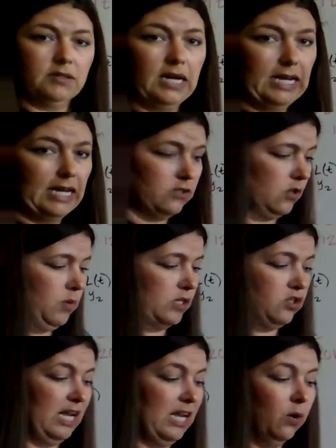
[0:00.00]
kind of answer the
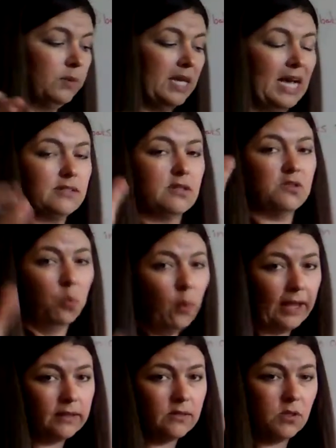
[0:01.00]
question. It only asks us
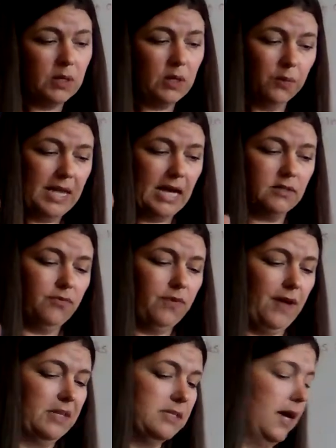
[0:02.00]
when, so we only had to
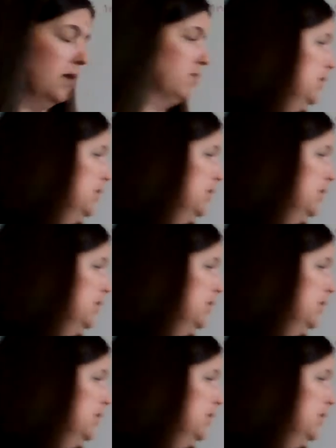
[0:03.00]
find the time.